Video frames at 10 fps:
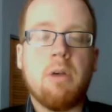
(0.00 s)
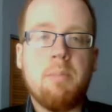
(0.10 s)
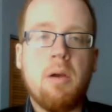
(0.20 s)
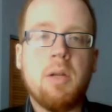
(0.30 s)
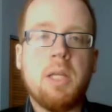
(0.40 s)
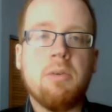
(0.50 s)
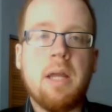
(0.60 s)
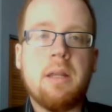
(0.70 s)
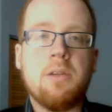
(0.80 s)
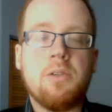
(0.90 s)
primarily
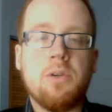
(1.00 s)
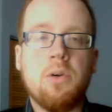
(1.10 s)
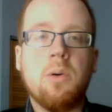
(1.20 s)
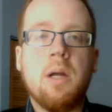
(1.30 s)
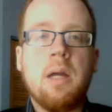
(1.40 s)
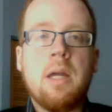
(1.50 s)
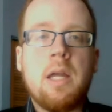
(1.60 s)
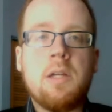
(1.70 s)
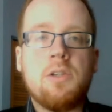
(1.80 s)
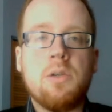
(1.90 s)
related to
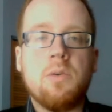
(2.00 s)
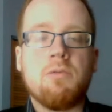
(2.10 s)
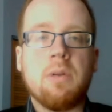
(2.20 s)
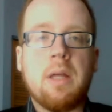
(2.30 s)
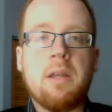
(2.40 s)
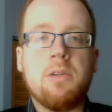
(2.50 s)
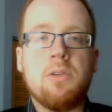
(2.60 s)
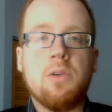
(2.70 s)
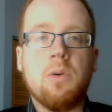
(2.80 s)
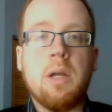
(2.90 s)
issues related
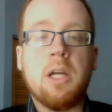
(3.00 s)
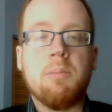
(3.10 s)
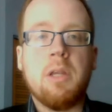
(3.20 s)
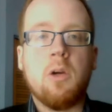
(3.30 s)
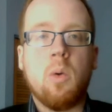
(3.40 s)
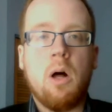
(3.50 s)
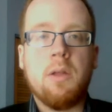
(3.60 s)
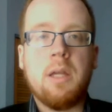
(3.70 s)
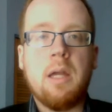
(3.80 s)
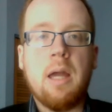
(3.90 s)
to income
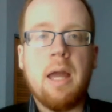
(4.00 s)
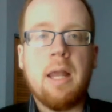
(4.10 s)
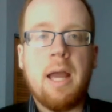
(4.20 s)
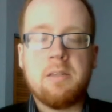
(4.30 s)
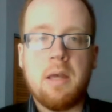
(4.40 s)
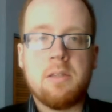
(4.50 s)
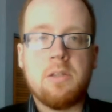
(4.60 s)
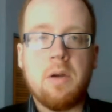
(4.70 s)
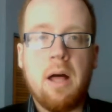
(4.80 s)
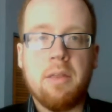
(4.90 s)
inequality and access
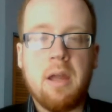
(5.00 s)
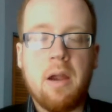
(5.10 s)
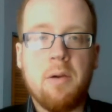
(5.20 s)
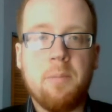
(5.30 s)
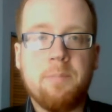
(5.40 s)
to healthcare.